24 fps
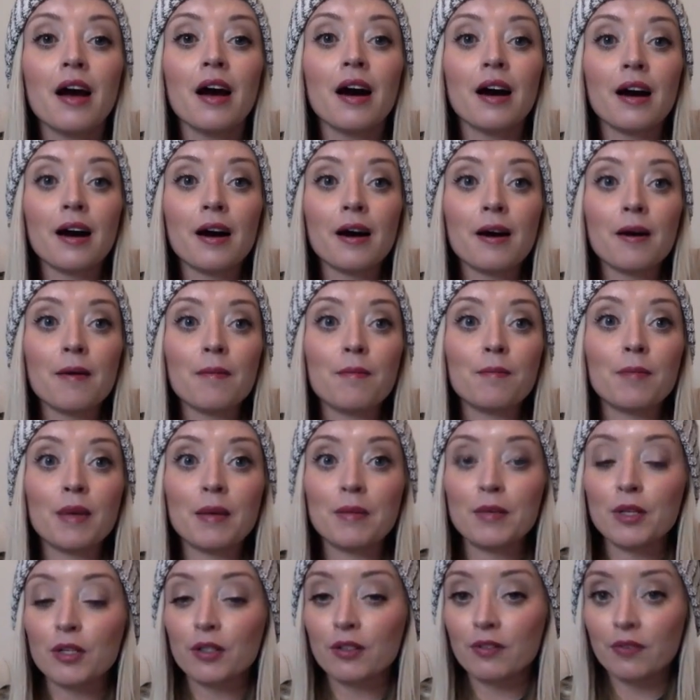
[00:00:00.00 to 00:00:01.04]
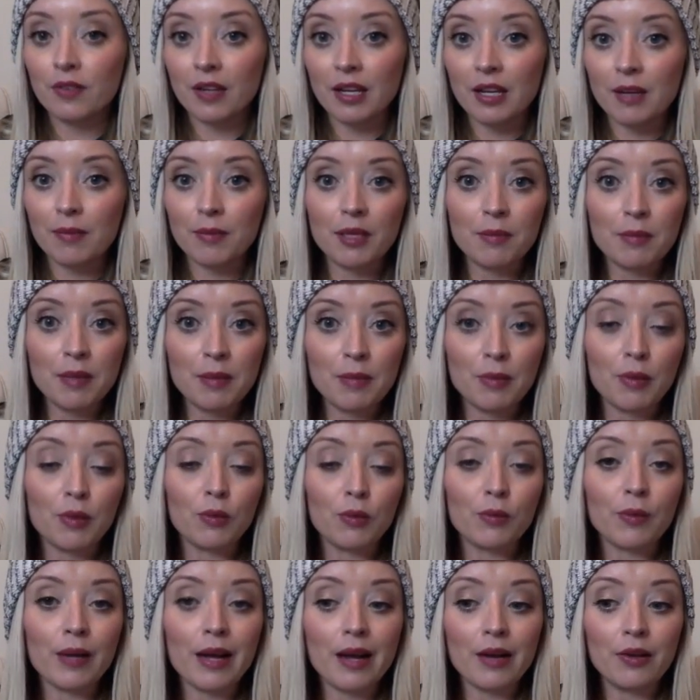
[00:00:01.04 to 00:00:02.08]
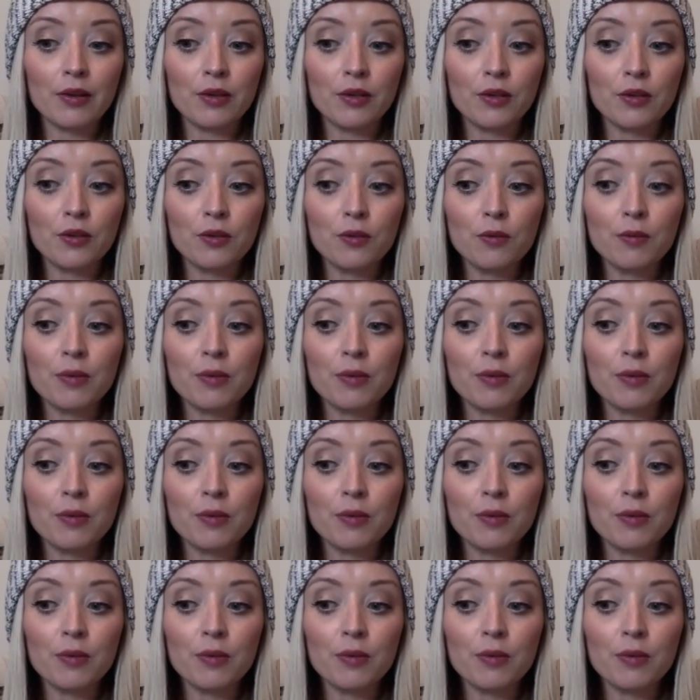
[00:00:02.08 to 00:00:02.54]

maybe your family, people around you.